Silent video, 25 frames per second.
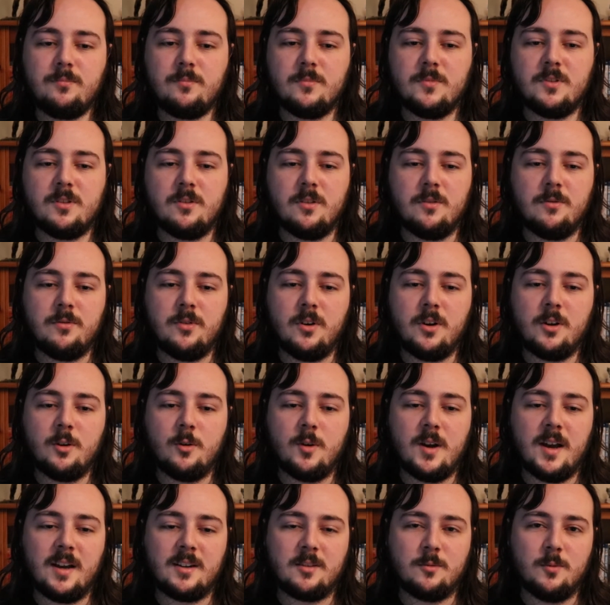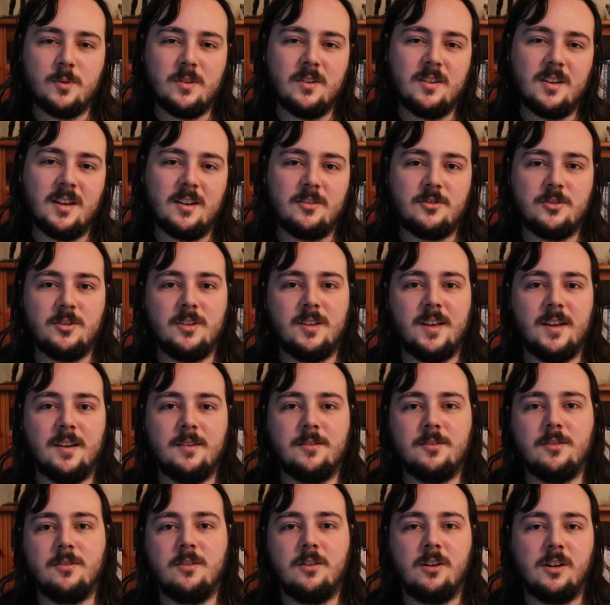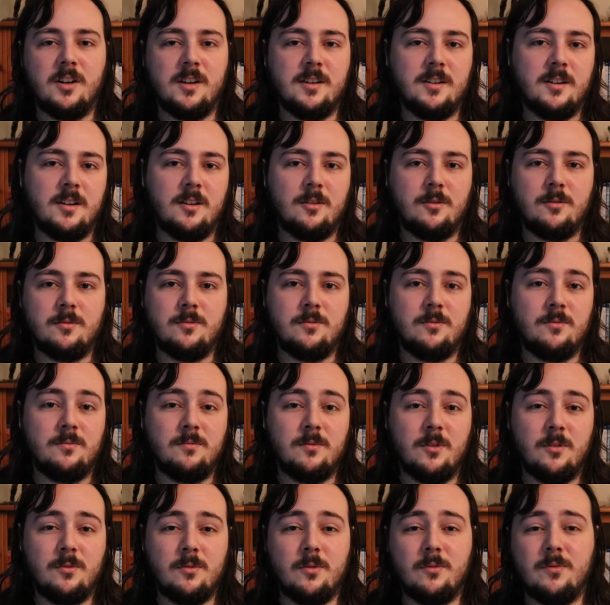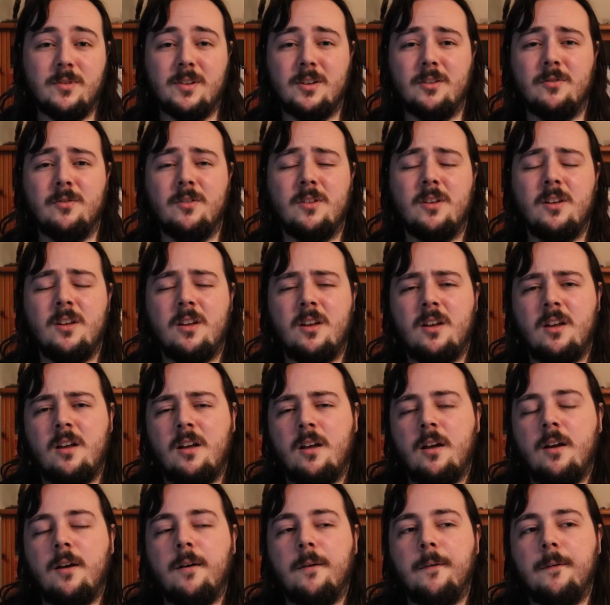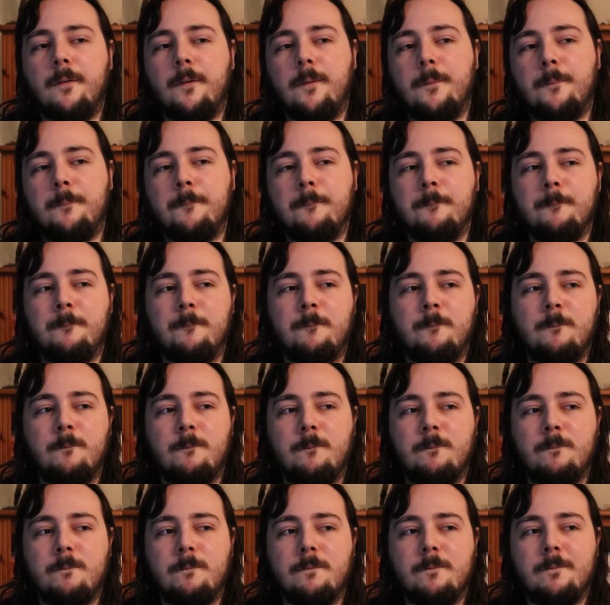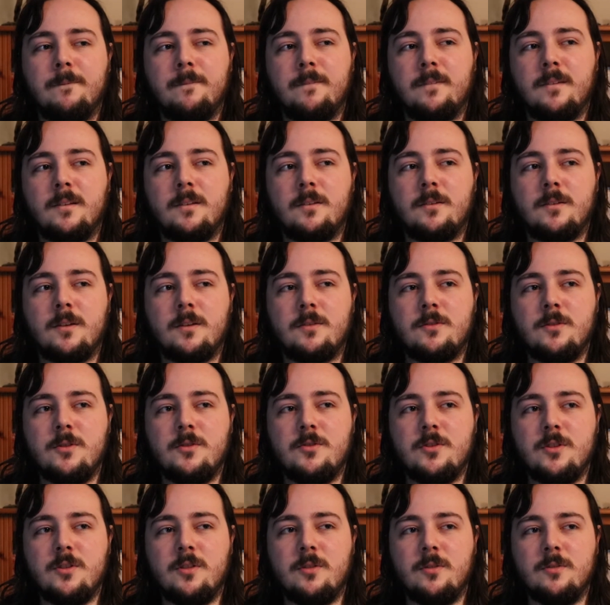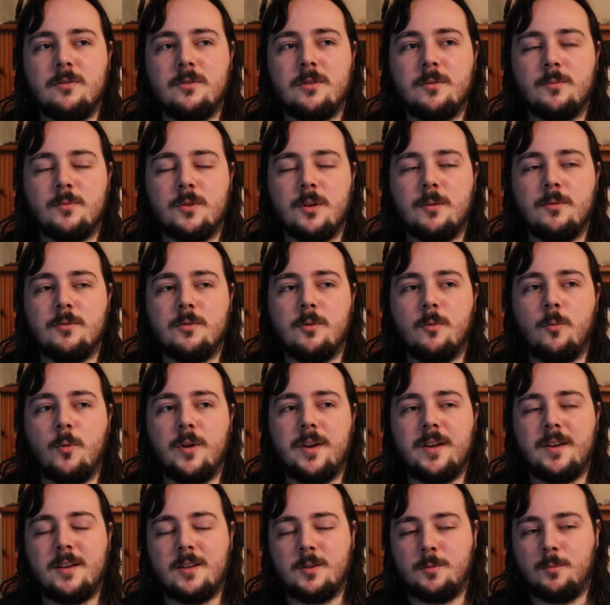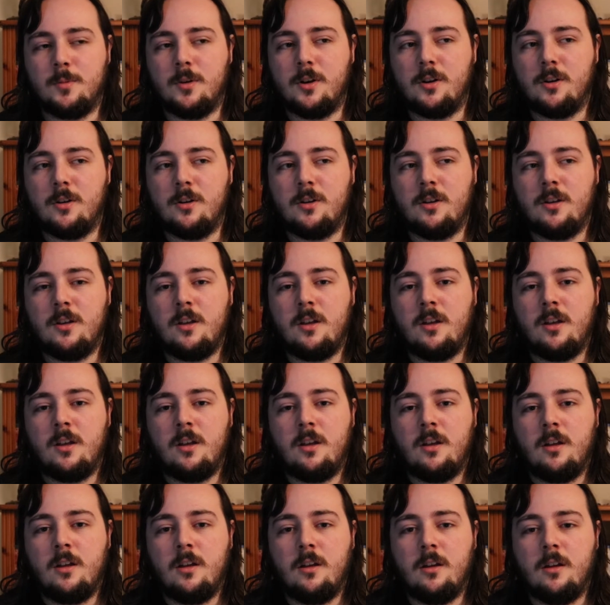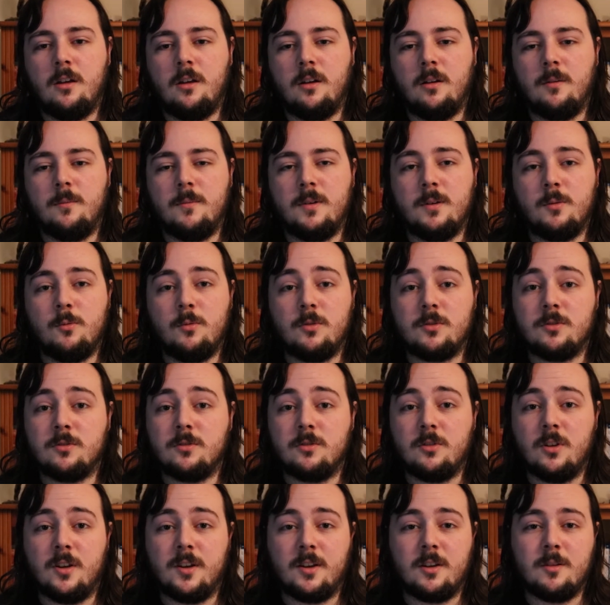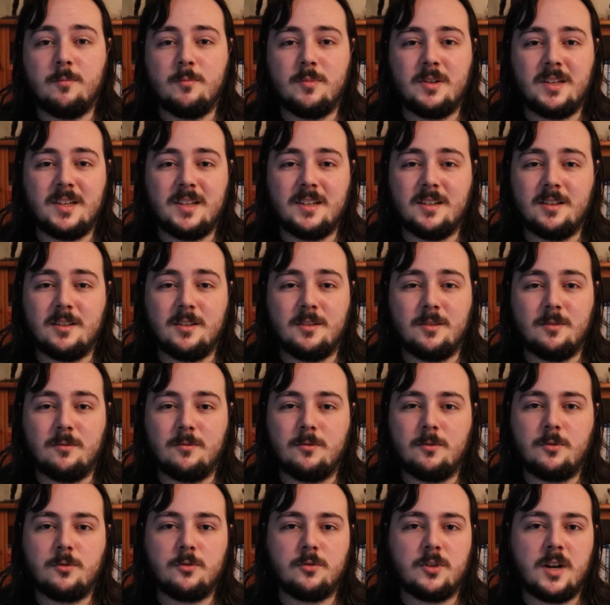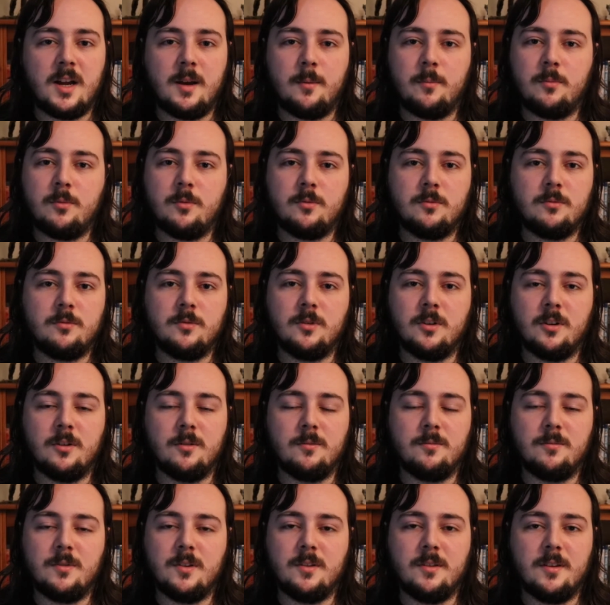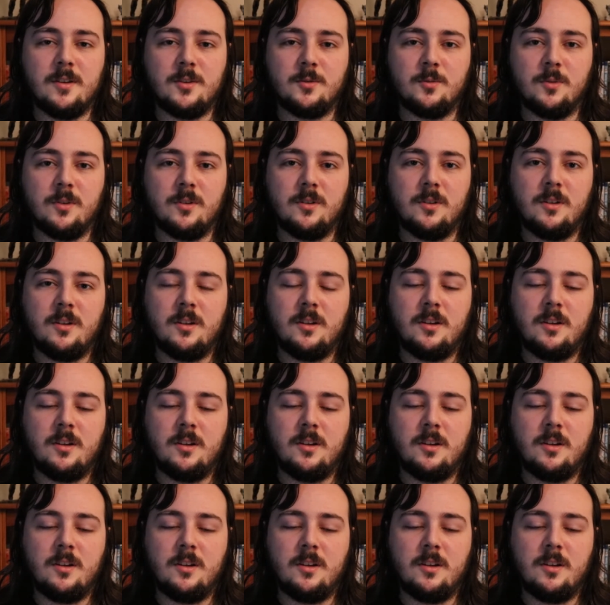that the final act, when they actually get into the hideout of the villain, it's usually sometimes the weakest part. It wasn't like completely crap, you know, in this one.